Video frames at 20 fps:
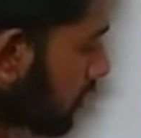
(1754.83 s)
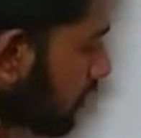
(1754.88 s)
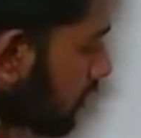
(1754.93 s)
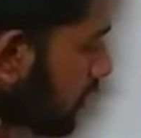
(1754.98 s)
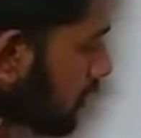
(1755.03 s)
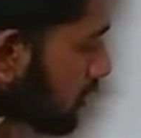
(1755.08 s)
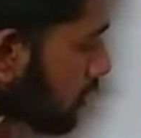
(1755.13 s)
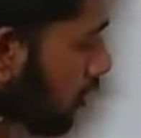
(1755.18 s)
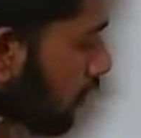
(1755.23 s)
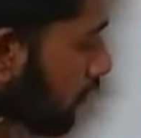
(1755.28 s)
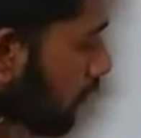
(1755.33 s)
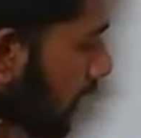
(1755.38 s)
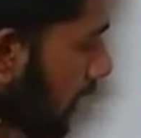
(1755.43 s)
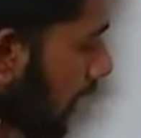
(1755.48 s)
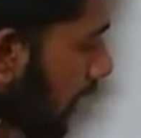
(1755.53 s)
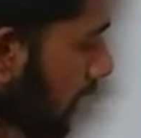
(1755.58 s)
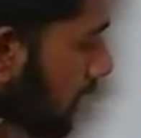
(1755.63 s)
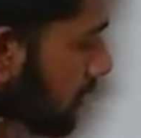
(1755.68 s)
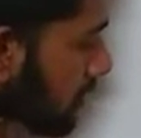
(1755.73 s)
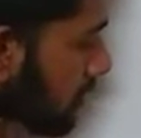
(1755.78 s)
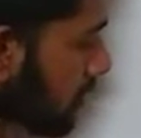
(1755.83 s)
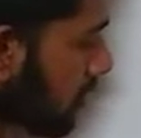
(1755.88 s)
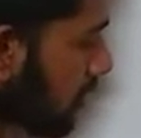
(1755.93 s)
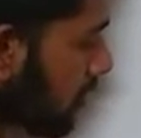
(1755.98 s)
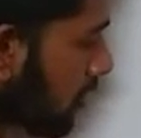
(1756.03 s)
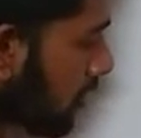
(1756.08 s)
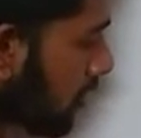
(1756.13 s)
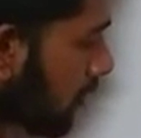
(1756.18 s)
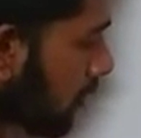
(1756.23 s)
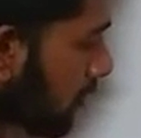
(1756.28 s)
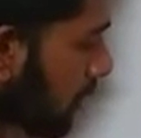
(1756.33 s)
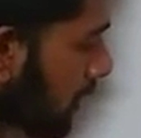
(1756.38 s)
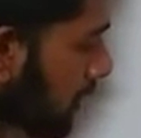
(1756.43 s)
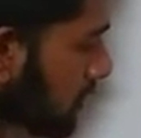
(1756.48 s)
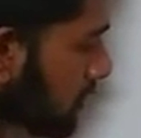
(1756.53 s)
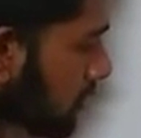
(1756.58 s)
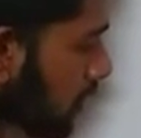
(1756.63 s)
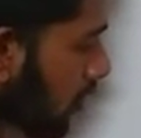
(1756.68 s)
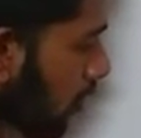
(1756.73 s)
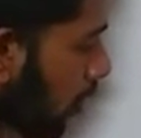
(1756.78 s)
inverse of x
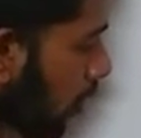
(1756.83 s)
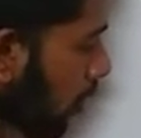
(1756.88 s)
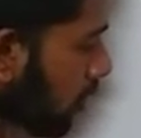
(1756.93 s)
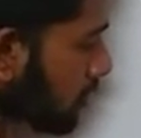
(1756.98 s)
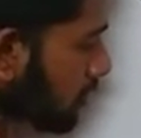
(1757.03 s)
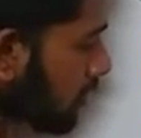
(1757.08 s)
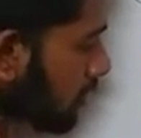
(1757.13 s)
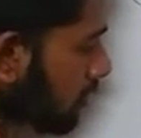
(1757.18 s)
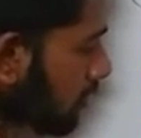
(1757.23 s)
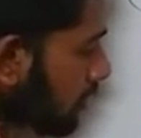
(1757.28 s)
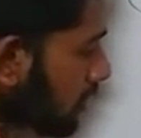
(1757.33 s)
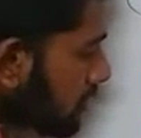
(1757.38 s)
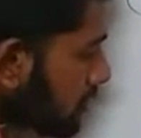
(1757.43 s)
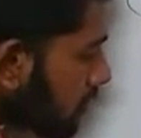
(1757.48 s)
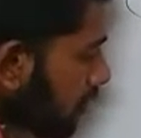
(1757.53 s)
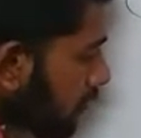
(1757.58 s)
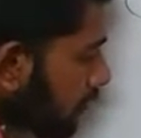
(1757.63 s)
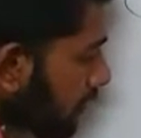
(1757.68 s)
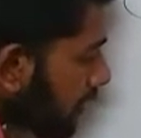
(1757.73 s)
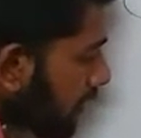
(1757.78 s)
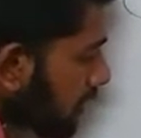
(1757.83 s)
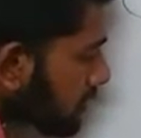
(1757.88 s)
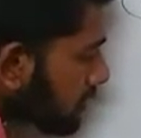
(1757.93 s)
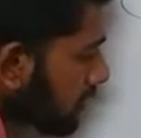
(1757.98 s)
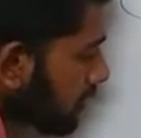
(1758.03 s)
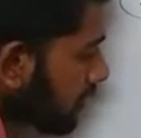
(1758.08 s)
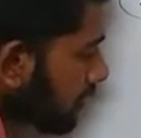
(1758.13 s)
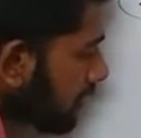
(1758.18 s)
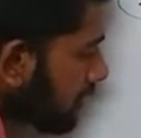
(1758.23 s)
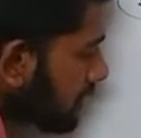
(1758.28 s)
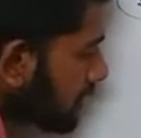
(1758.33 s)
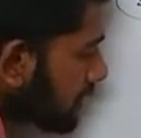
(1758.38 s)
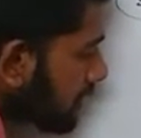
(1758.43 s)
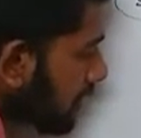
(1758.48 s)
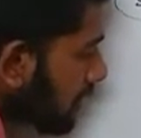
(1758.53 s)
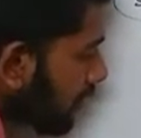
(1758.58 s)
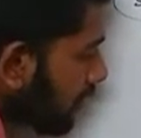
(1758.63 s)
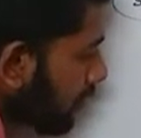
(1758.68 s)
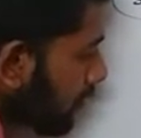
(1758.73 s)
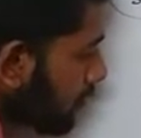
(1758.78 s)
plus cos inverse of x is
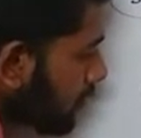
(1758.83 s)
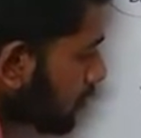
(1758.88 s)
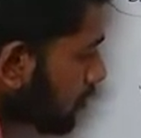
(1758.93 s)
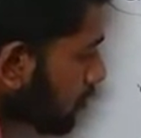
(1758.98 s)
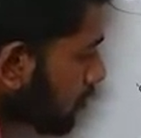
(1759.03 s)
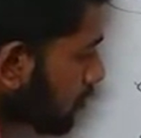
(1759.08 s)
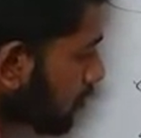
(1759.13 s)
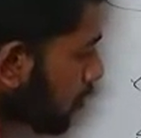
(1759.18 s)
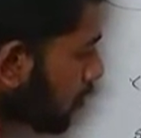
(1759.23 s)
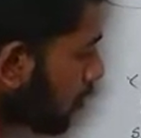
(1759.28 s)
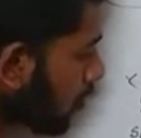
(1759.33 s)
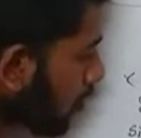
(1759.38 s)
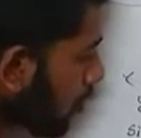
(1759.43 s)
equal to